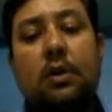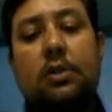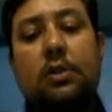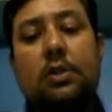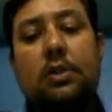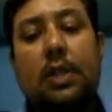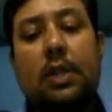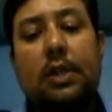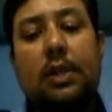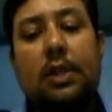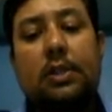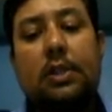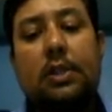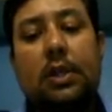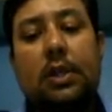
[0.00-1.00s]

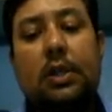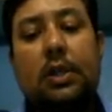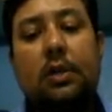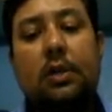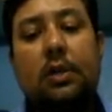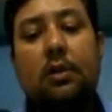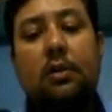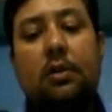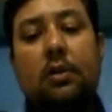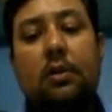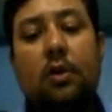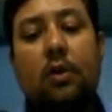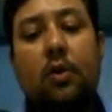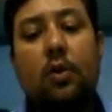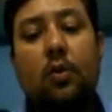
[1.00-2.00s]
selected
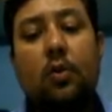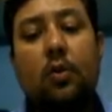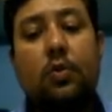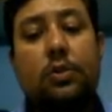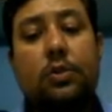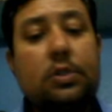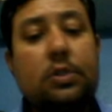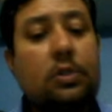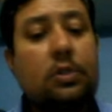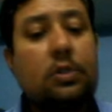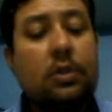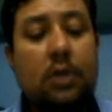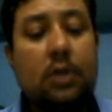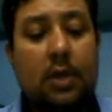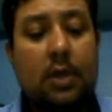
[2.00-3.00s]
rows,
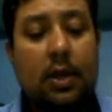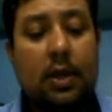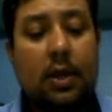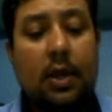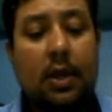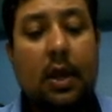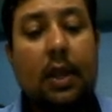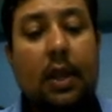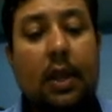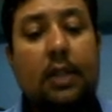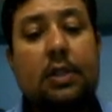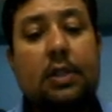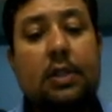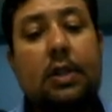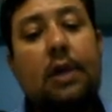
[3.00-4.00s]
and the
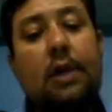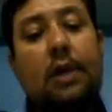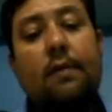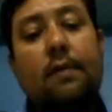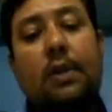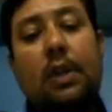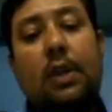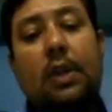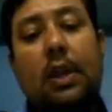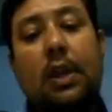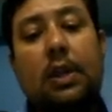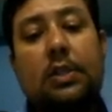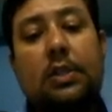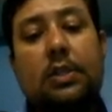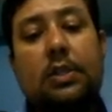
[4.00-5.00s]
third one is
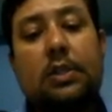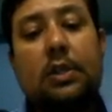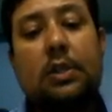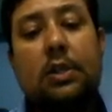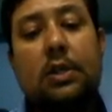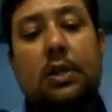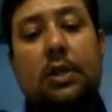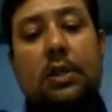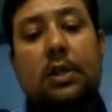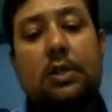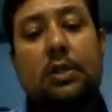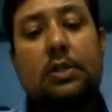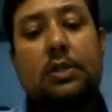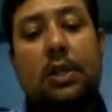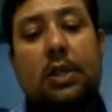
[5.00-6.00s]

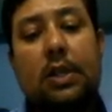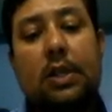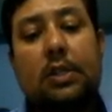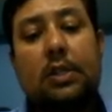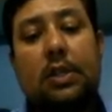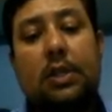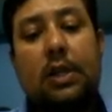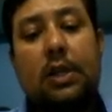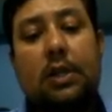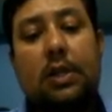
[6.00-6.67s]
selected